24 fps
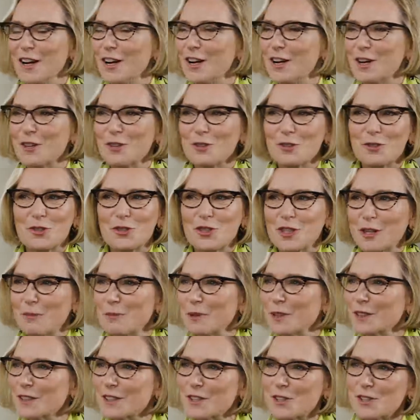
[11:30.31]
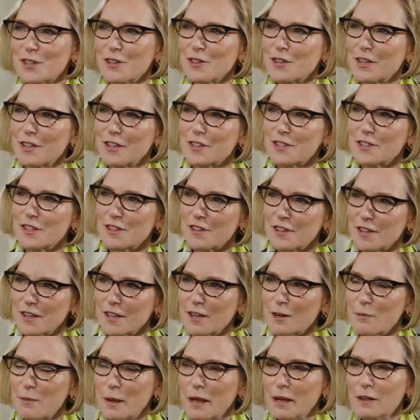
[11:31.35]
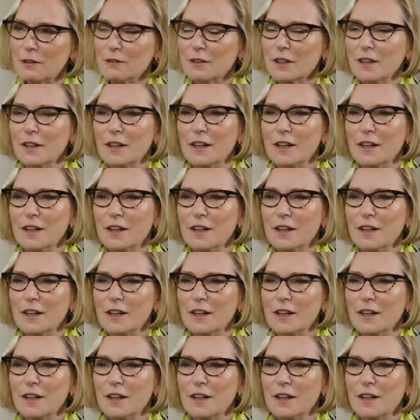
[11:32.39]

other stimulus and things to think about.